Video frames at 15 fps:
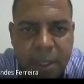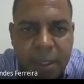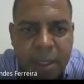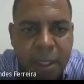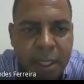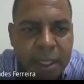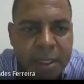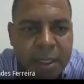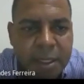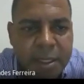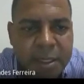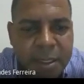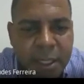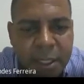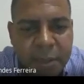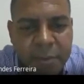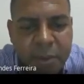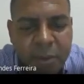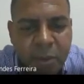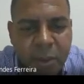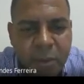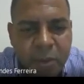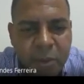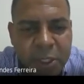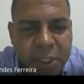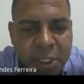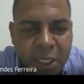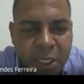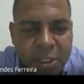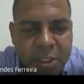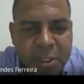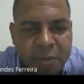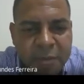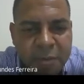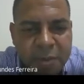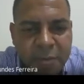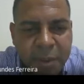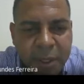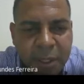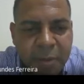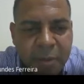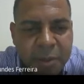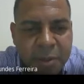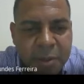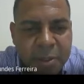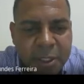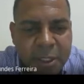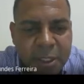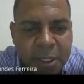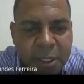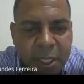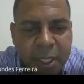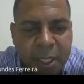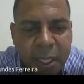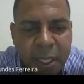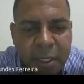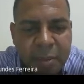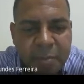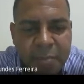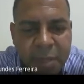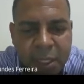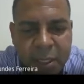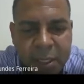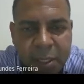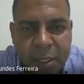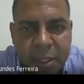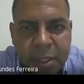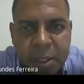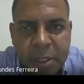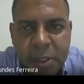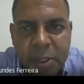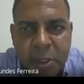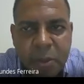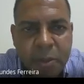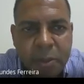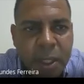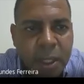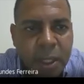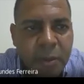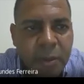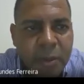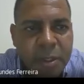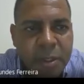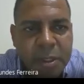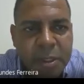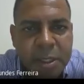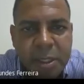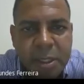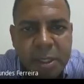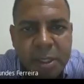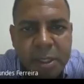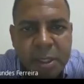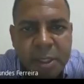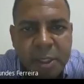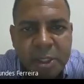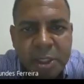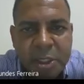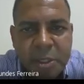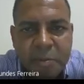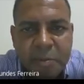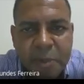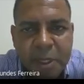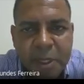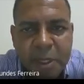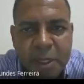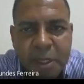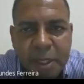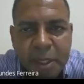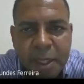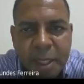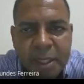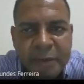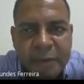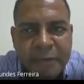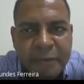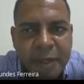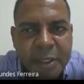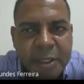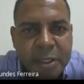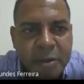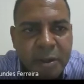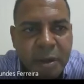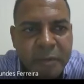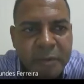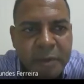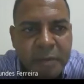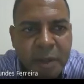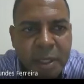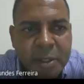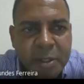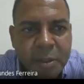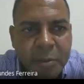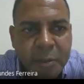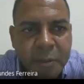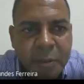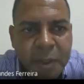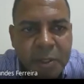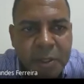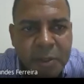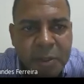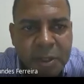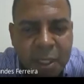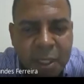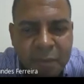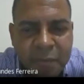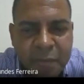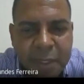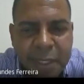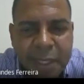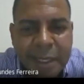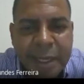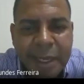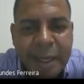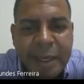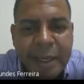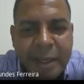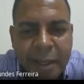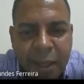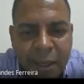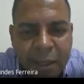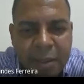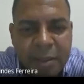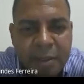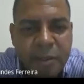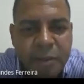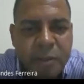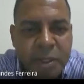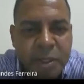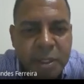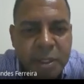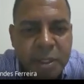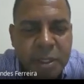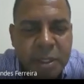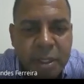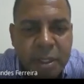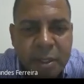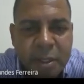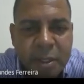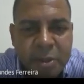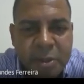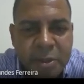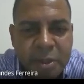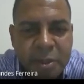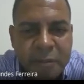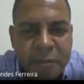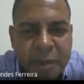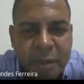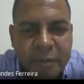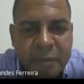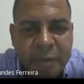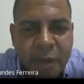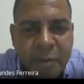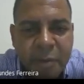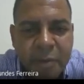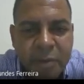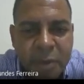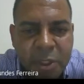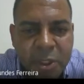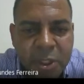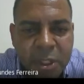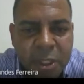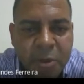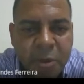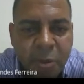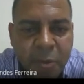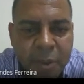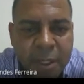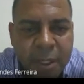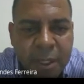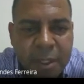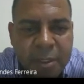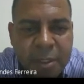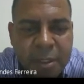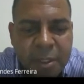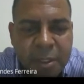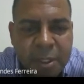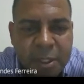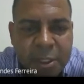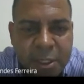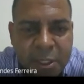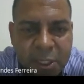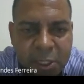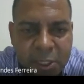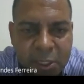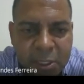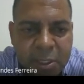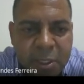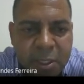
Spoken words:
And the same, we change the parameter D again me. So now is the GDP as a function of the marginal propensity to save. And again, we observe a very rich and complicated transition